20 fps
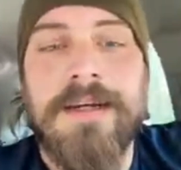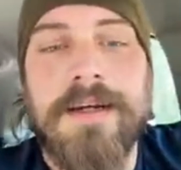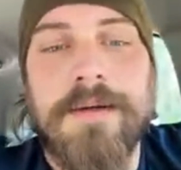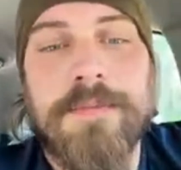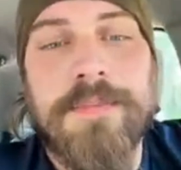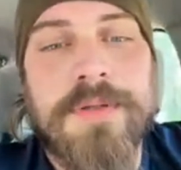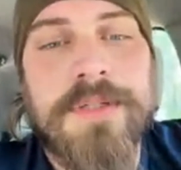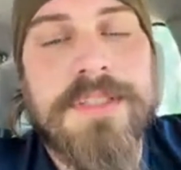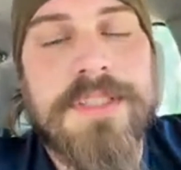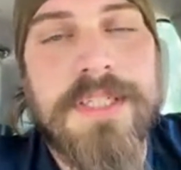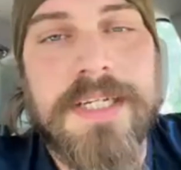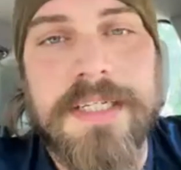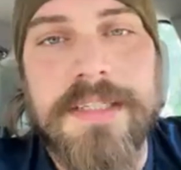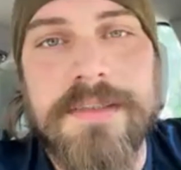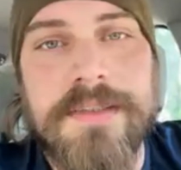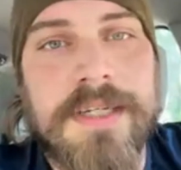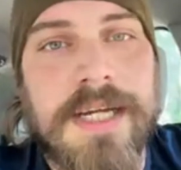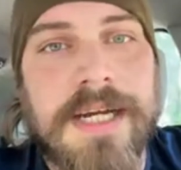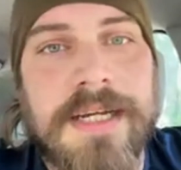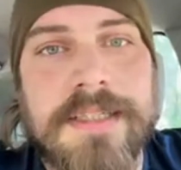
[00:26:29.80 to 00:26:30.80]
Appreciate
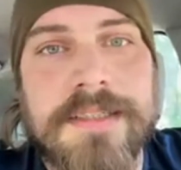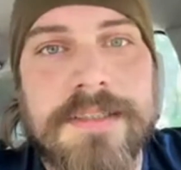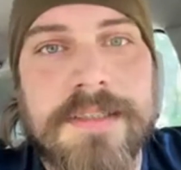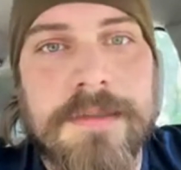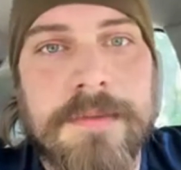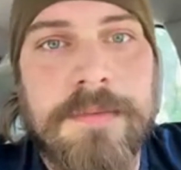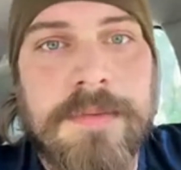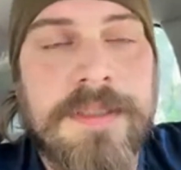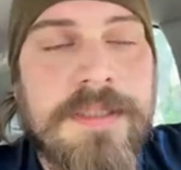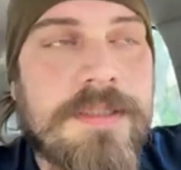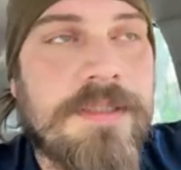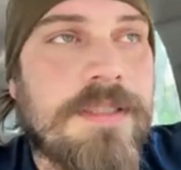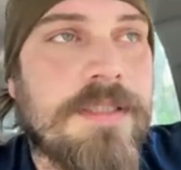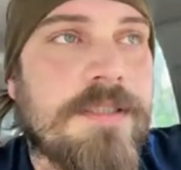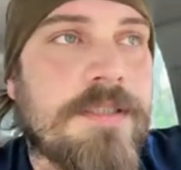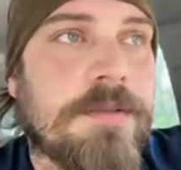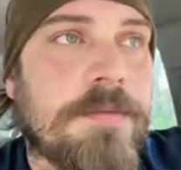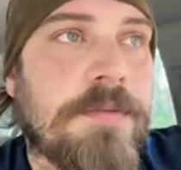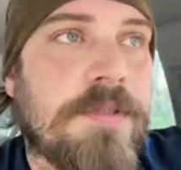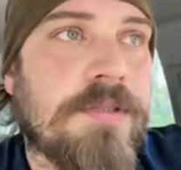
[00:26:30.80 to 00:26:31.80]
you guys. Please
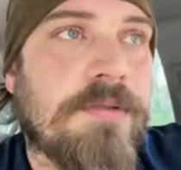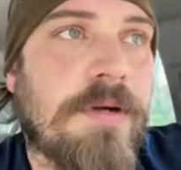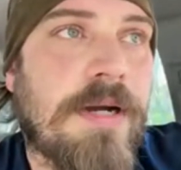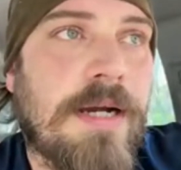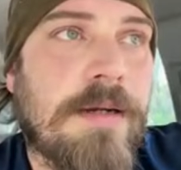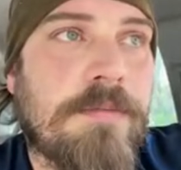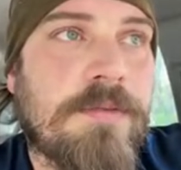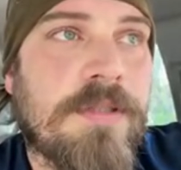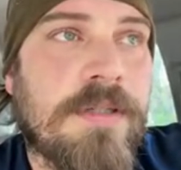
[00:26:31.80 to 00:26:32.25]
hit subscribe.